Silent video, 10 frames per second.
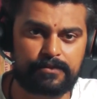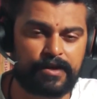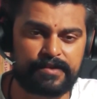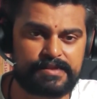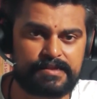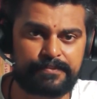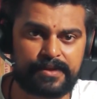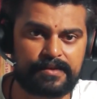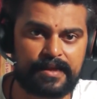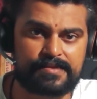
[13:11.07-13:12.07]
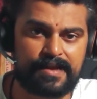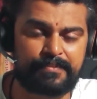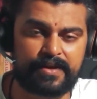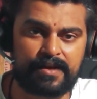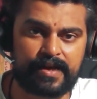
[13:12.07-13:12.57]
Not even something that's
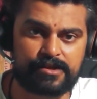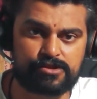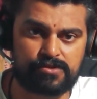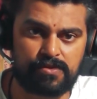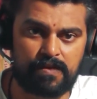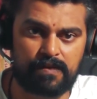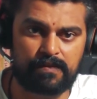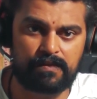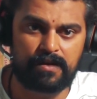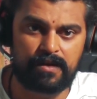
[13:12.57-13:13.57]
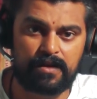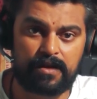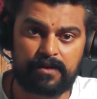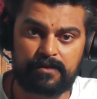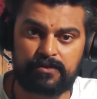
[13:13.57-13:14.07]
happening next door.
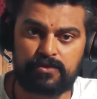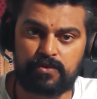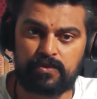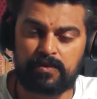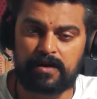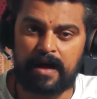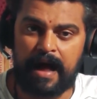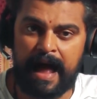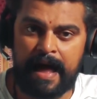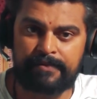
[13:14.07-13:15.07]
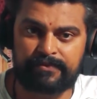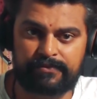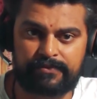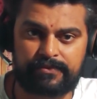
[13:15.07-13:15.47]
You have